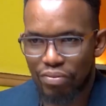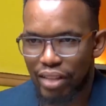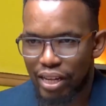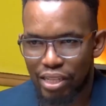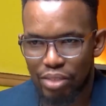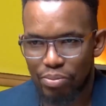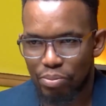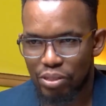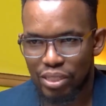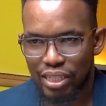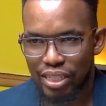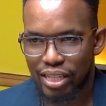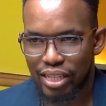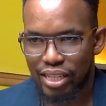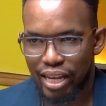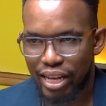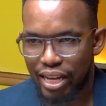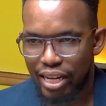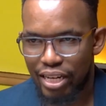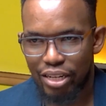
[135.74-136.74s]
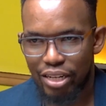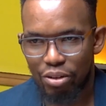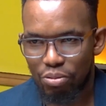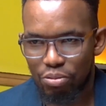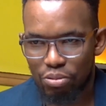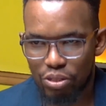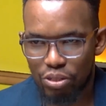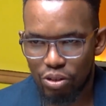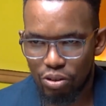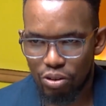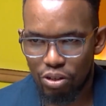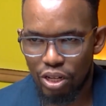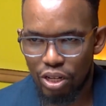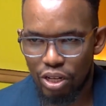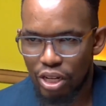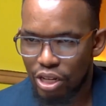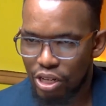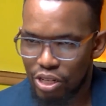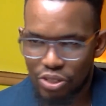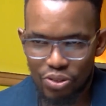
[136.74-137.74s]
exposures they had in Kuscco?
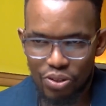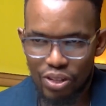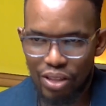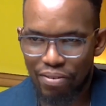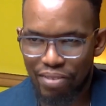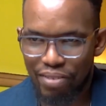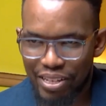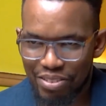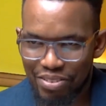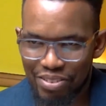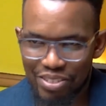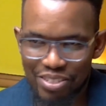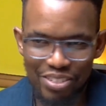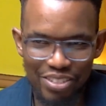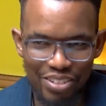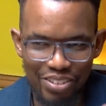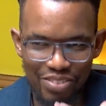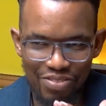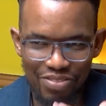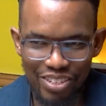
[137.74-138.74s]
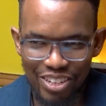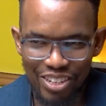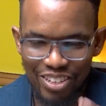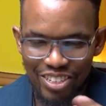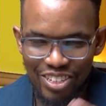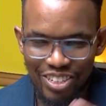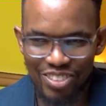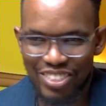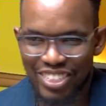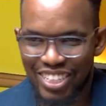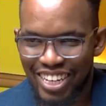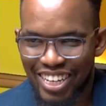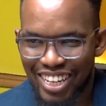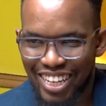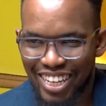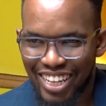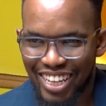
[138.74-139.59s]
So the first question, Dr. Ochiri,